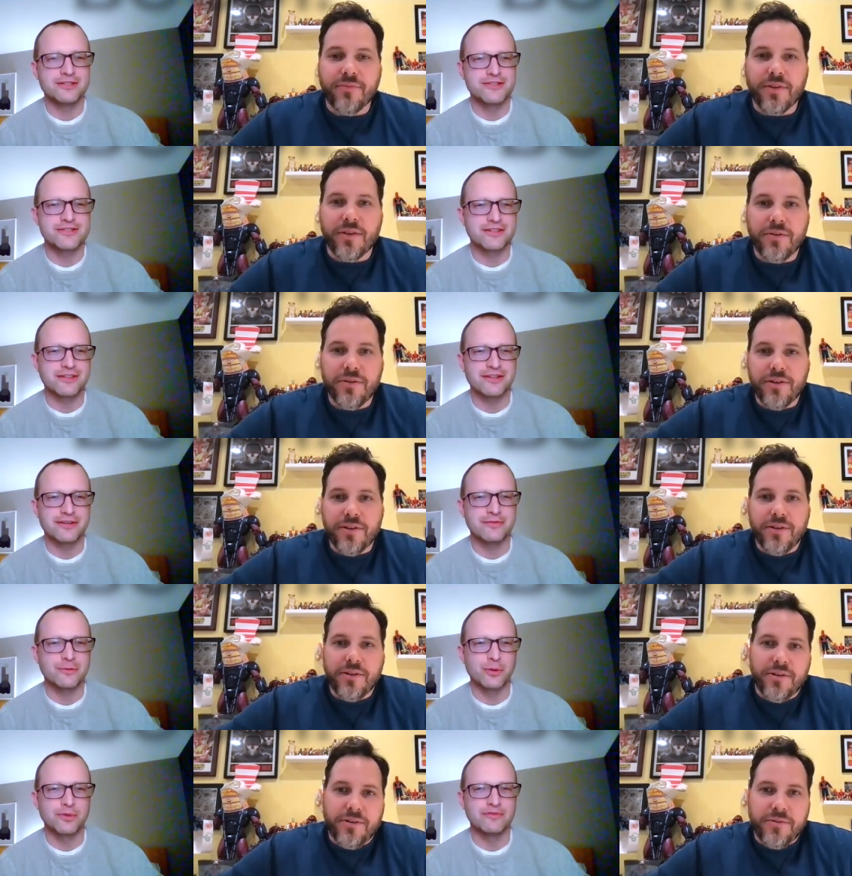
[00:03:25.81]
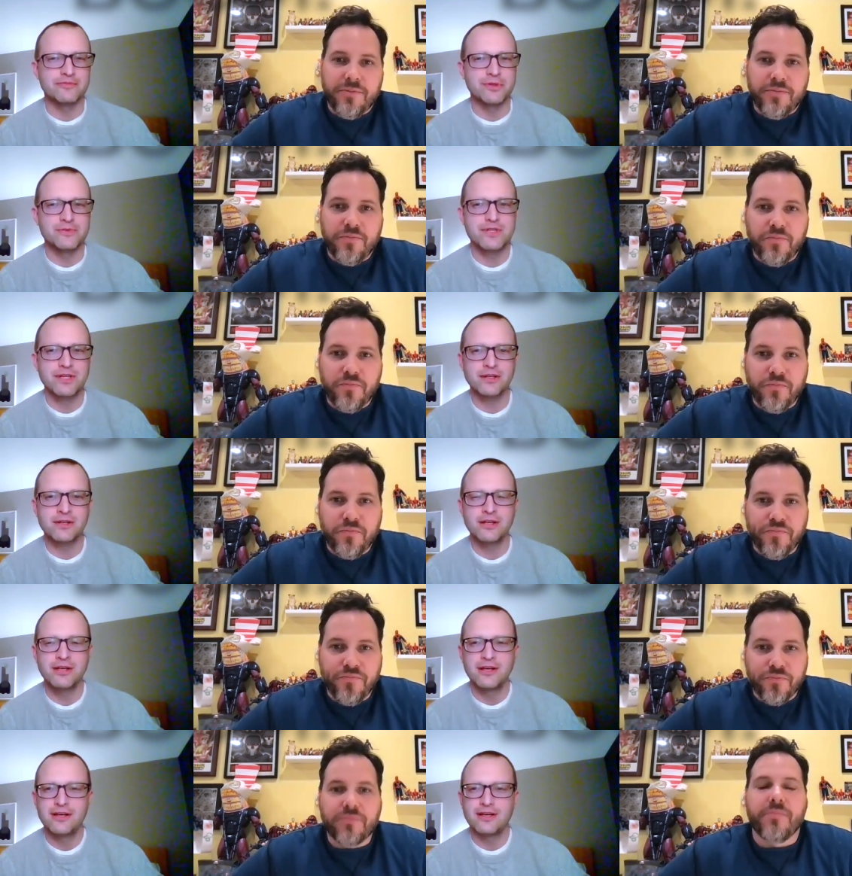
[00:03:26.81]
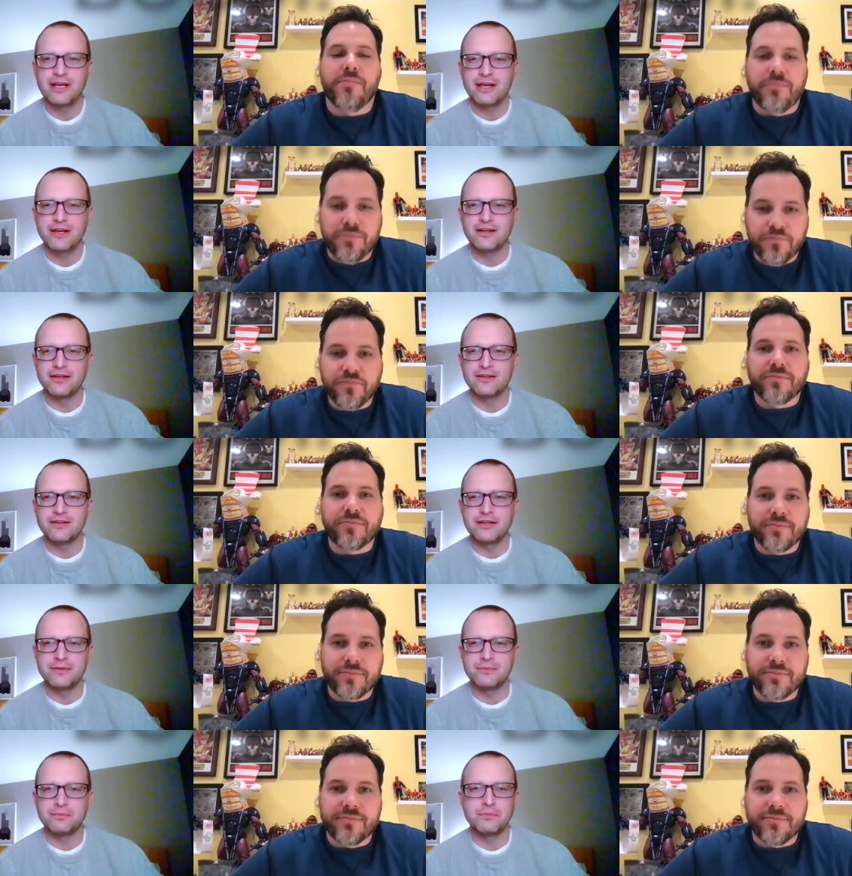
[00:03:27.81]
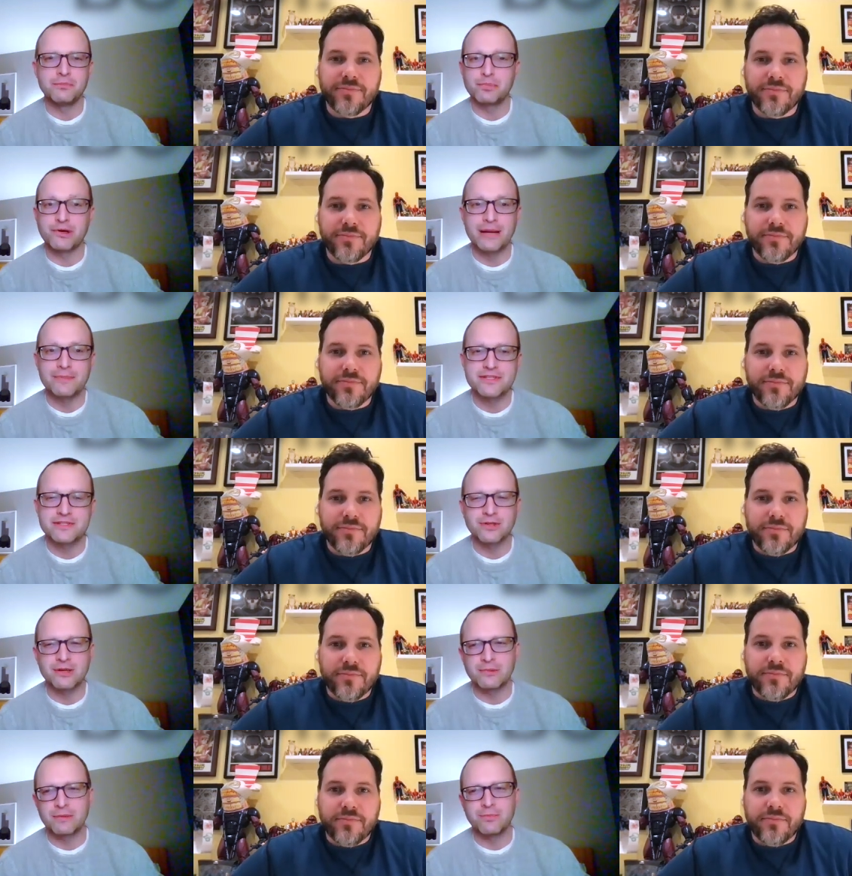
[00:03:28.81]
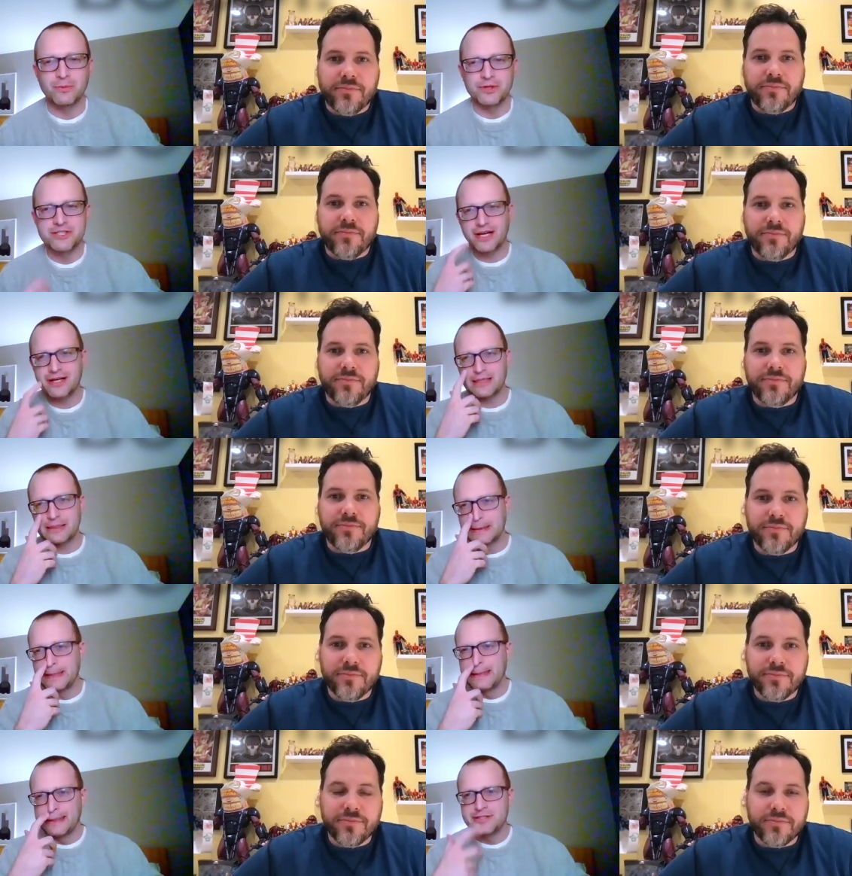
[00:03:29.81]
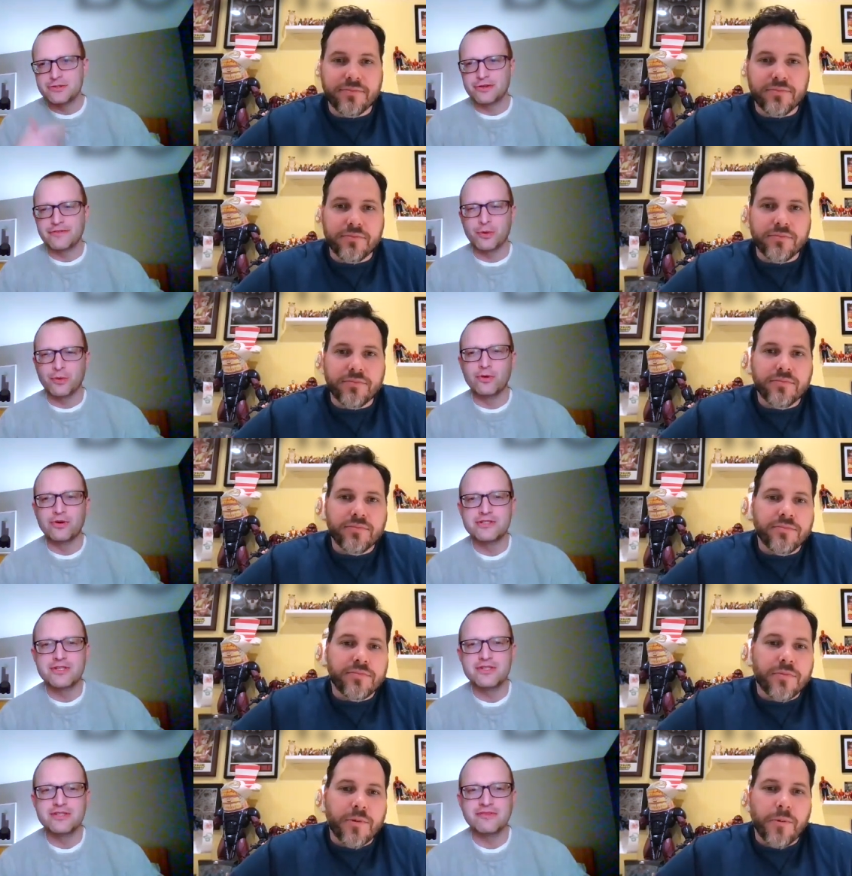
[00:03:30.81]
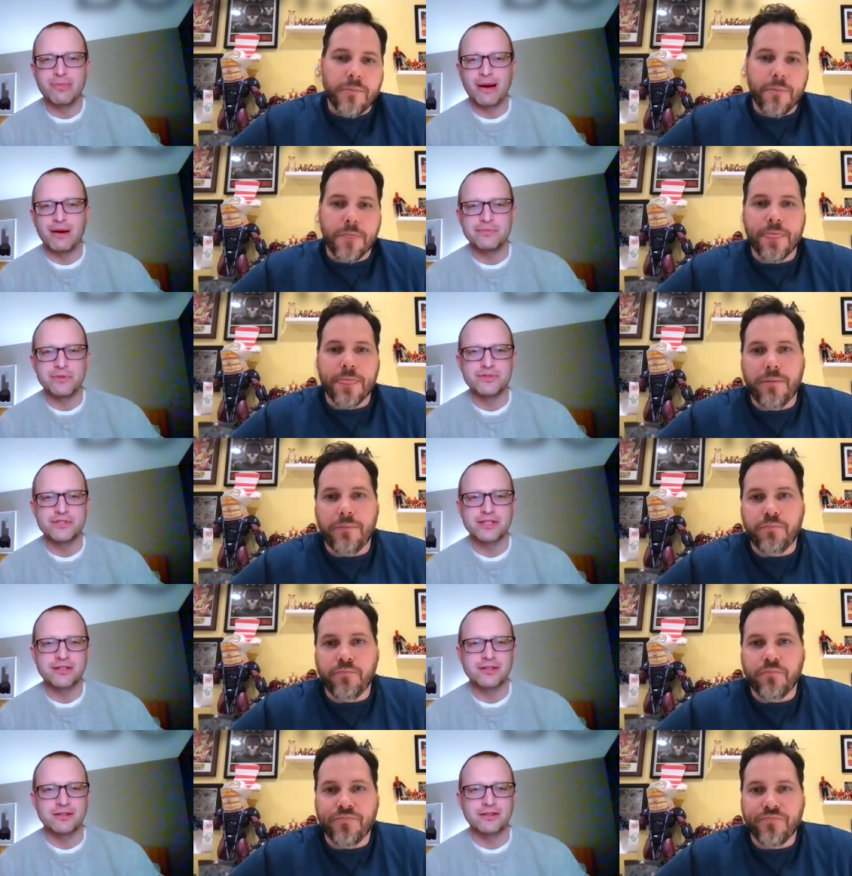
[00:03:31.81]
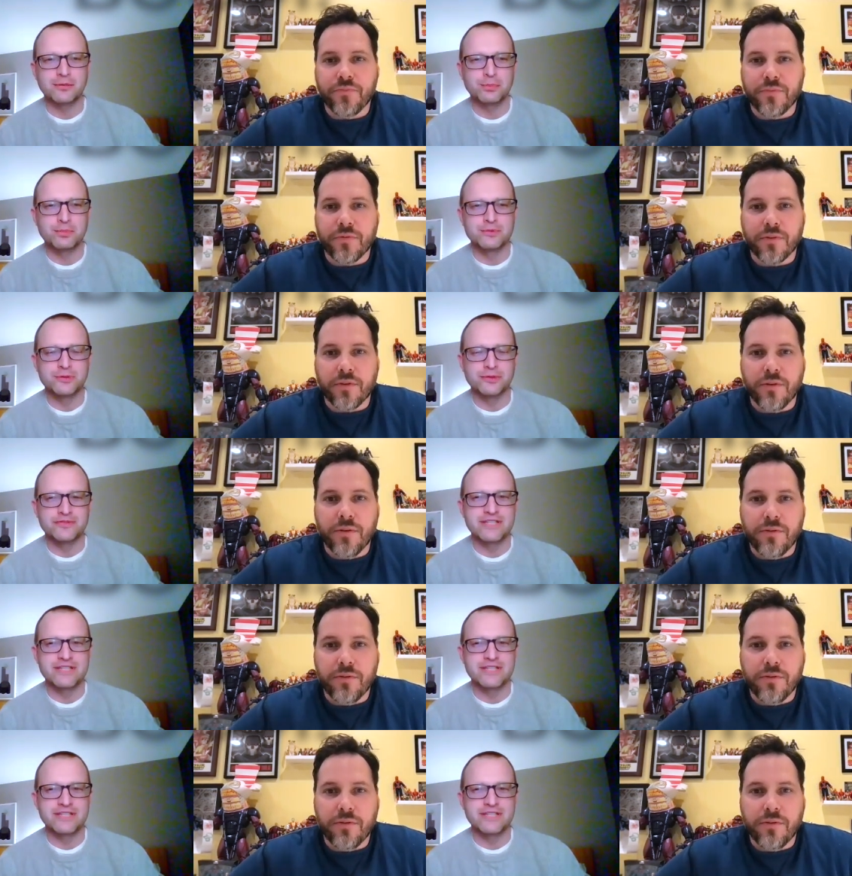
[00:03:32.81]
Speaker 1: is just another form of music. And and perhaps this will come up while we're chatting. Sort of the origins of pop music are sort